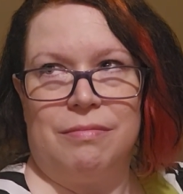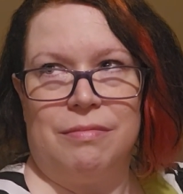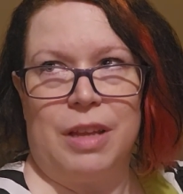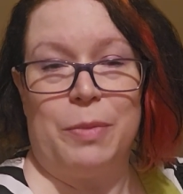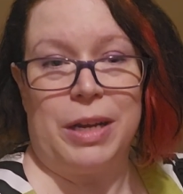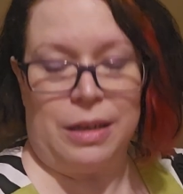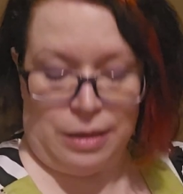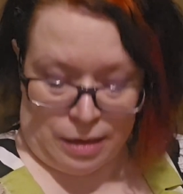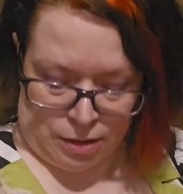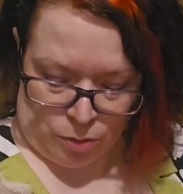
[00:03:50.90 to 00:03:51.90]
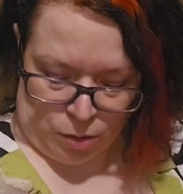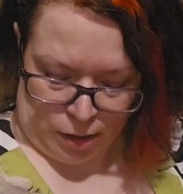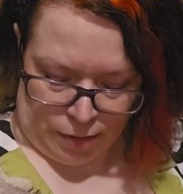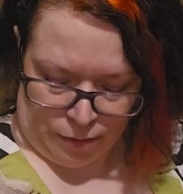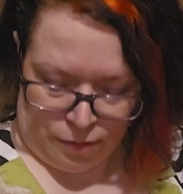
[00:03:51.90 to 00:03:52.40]
they might need dental
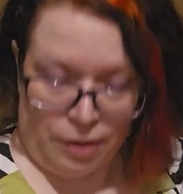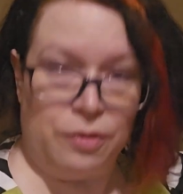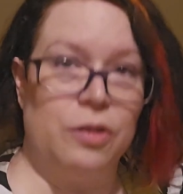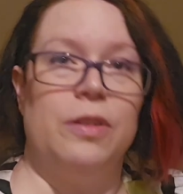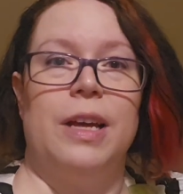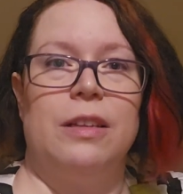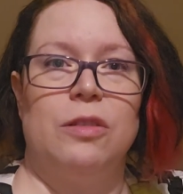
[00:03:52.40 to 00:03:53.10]
work if you do that.